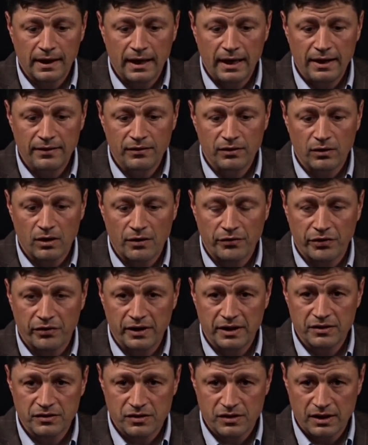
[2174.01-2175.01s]
there are
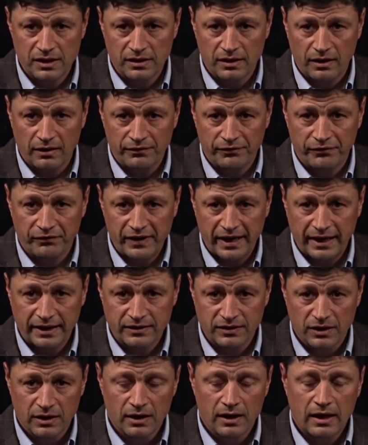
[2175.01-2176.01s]
things that
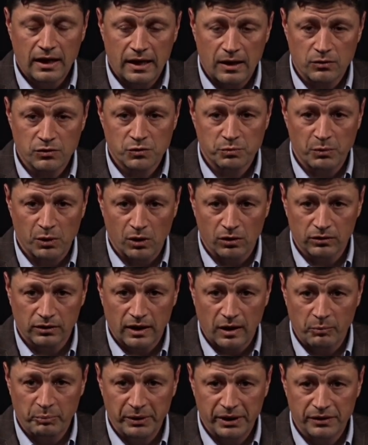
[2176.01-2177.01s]
affect how small or
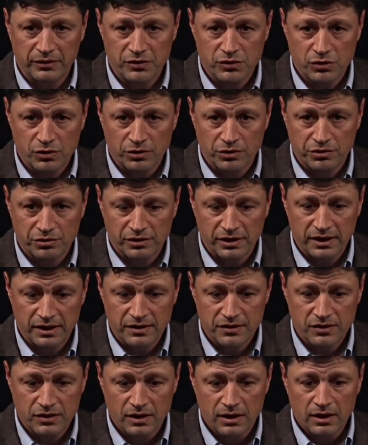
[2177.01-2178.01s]
how big the surgery
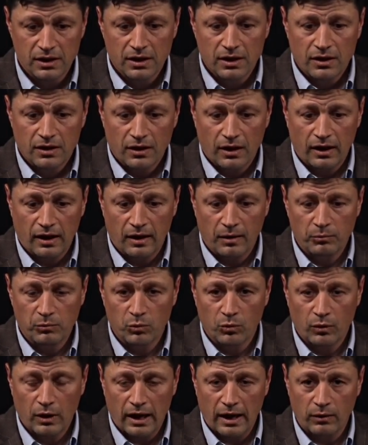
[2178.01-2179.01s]
is,
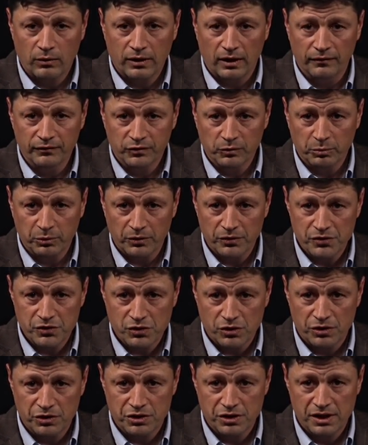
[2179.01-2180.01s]
how comfortable the
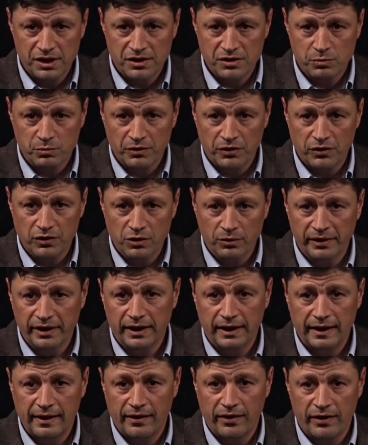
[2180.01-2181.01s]
surgeon is with doing
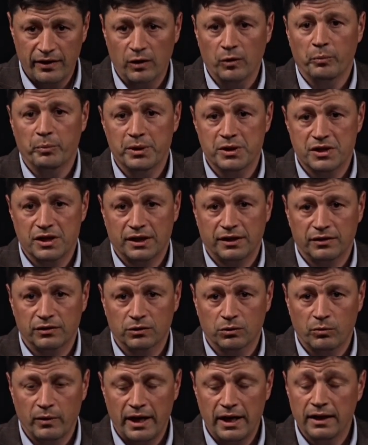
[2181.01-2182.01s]
it their
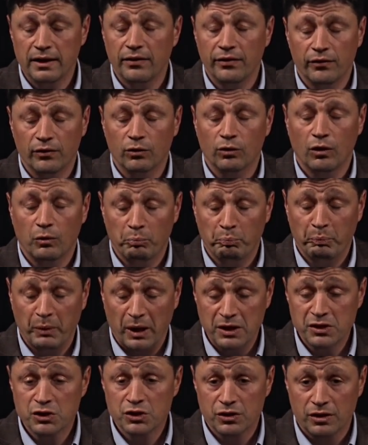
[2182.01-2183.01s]
particular way, and there are a
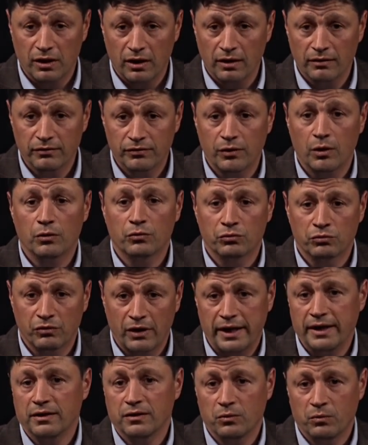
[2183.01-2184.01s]
bunch of
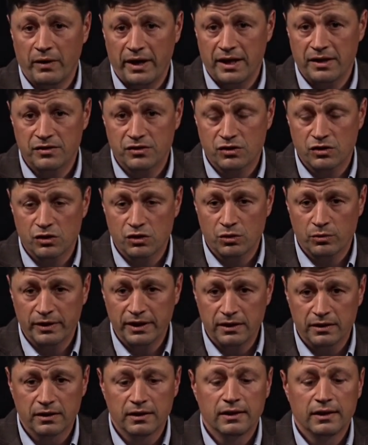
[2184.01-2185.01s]
right ways to do
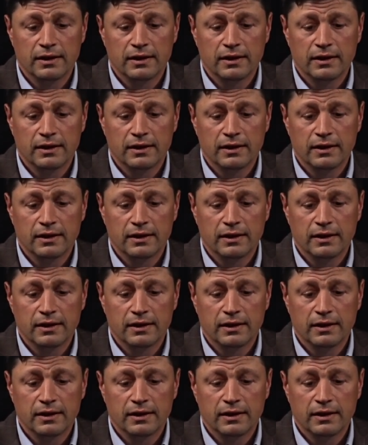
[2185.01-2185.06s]
it.